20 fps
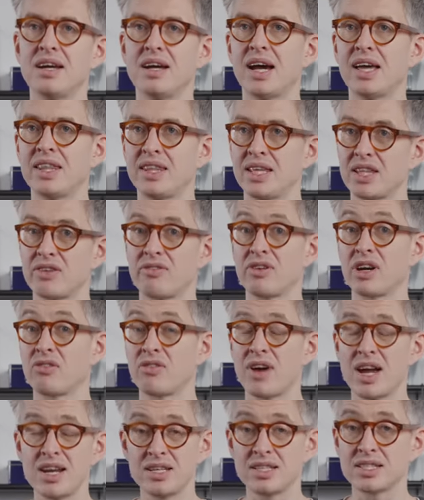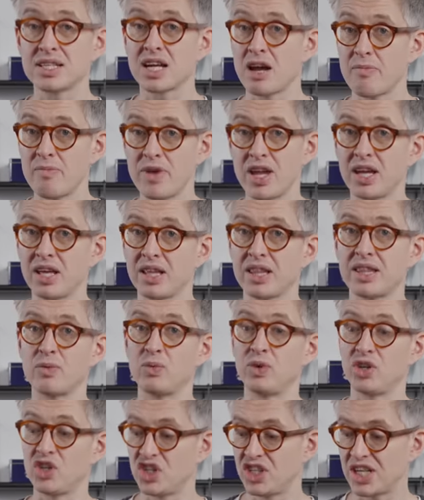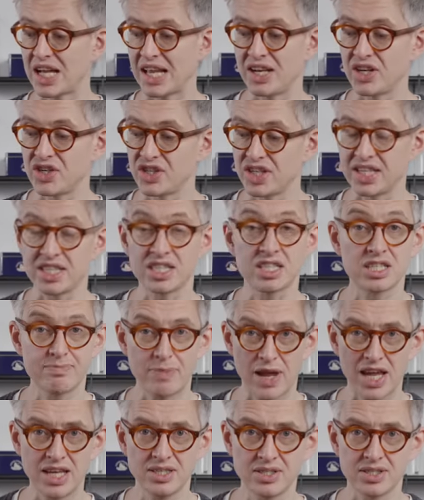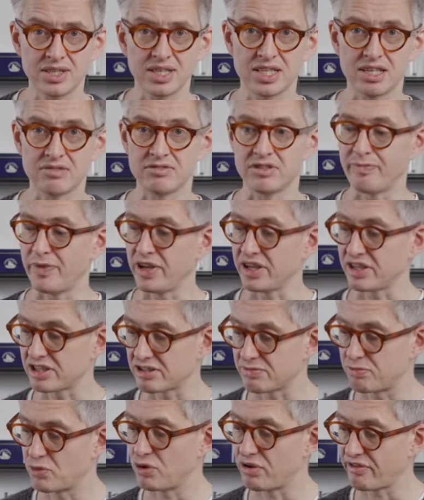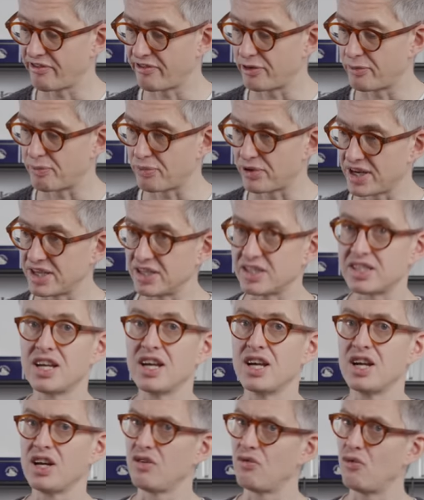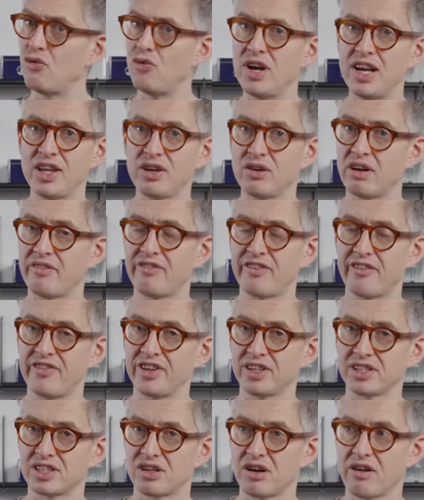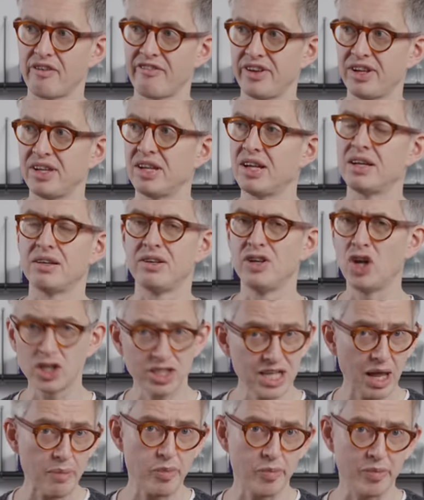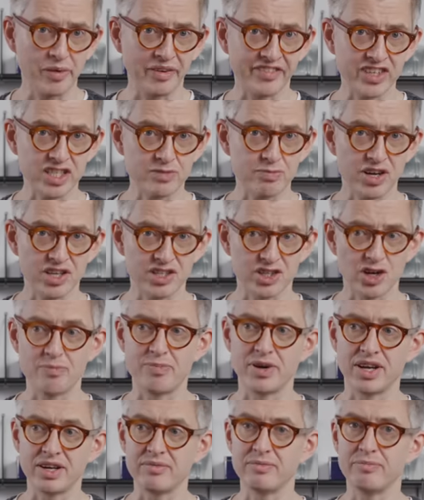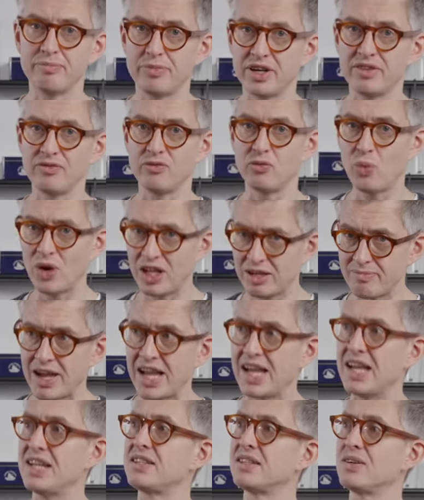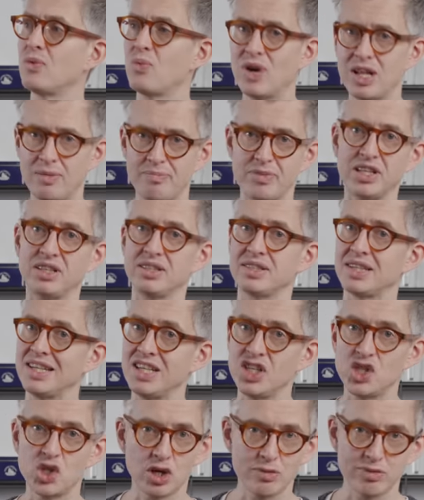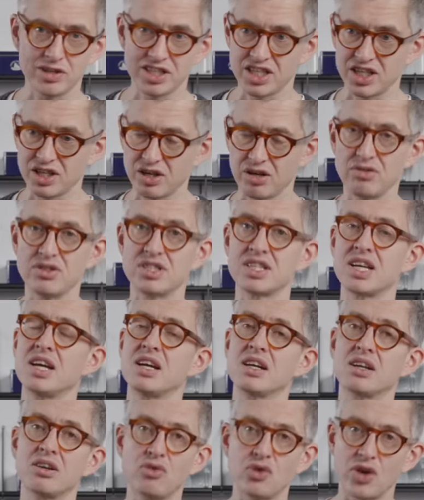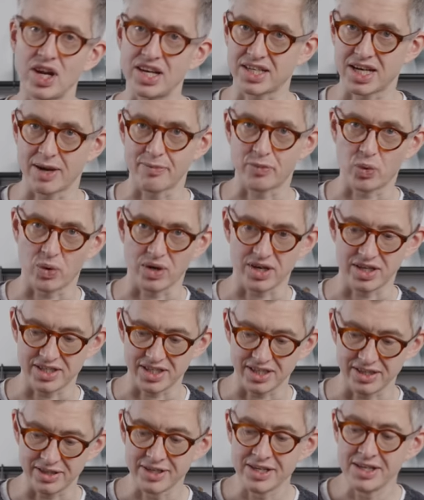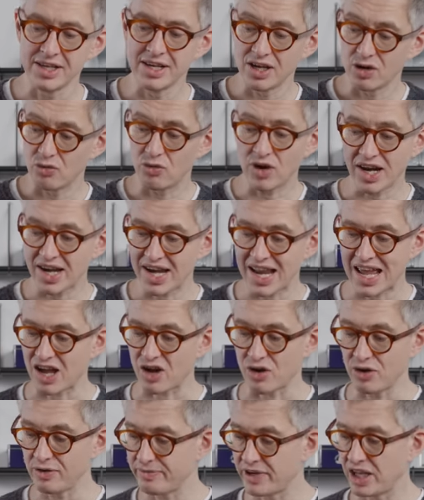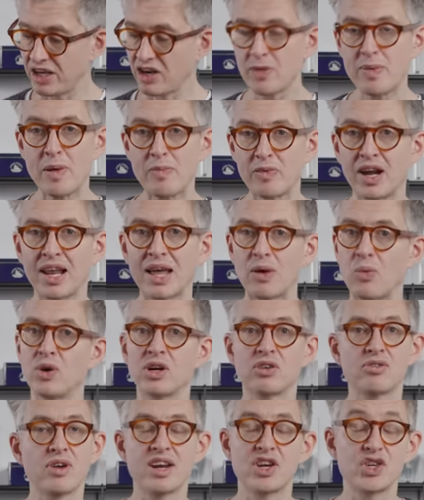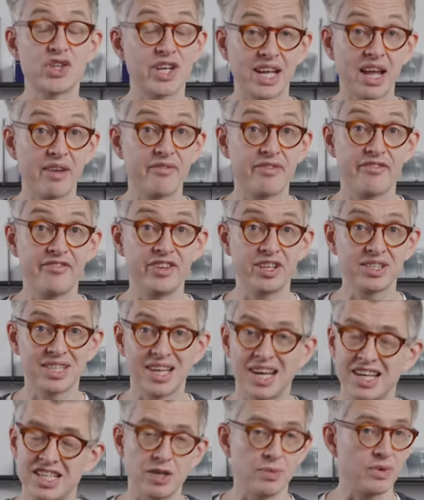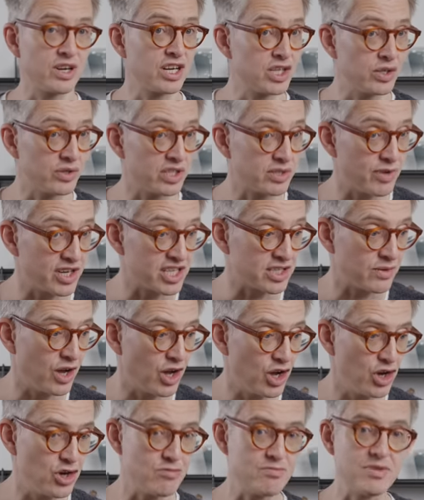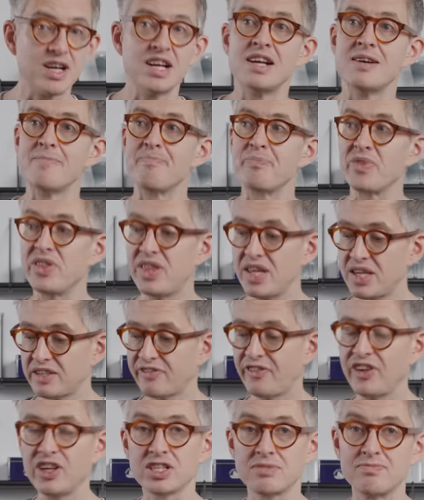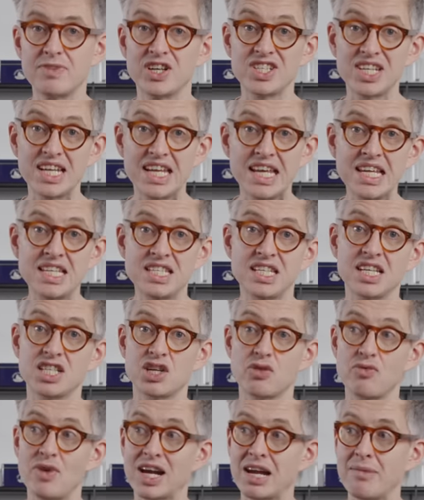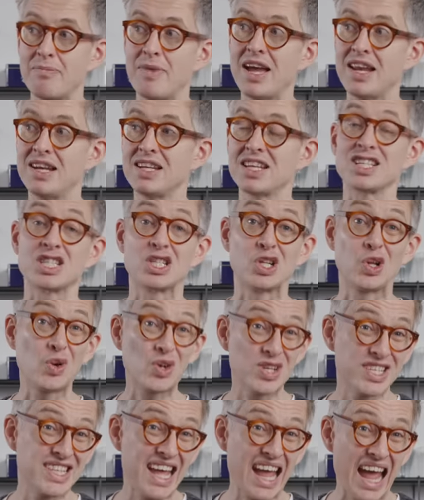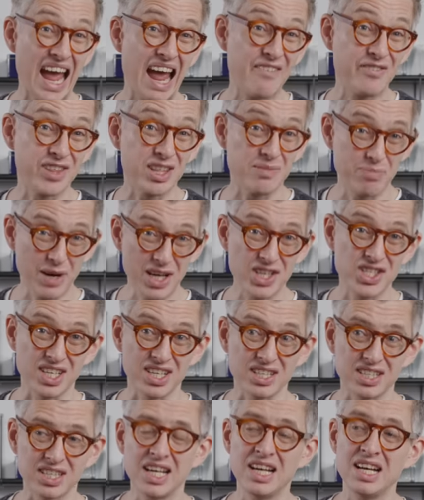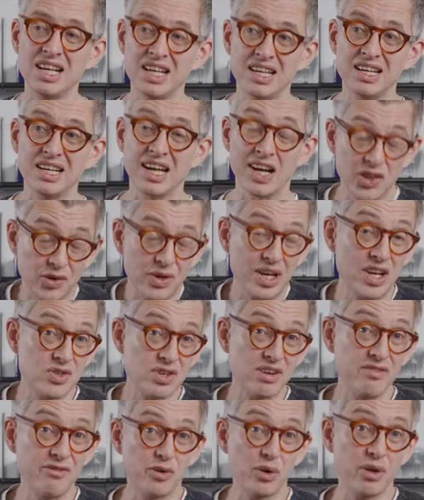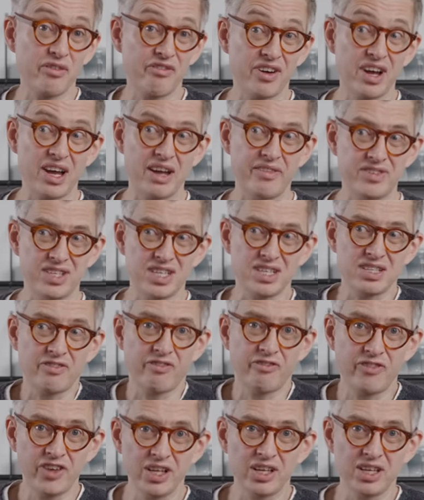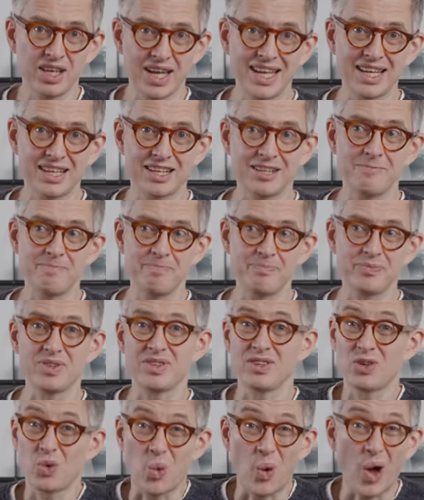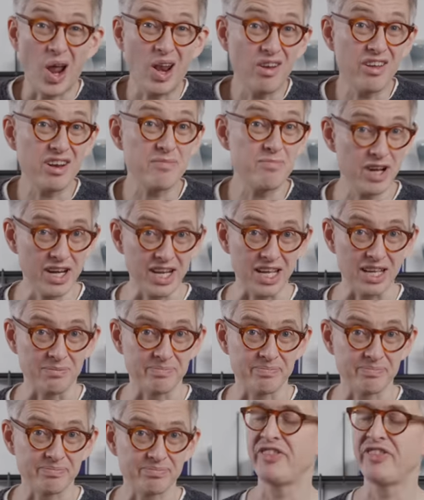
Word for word: I think there are grinders coming that will challenge its space in terms of being small footprint, really good for filter coffee, not capable of espresso, but, but well made, well built, enjoyable to use, great cup quality. Right now, a lot of people are like, what grinder should I get for filter? I don't want to do espresso at home. This feels much easier to recommend as long as they have the budget. And 345 does feel like quite a lot of money.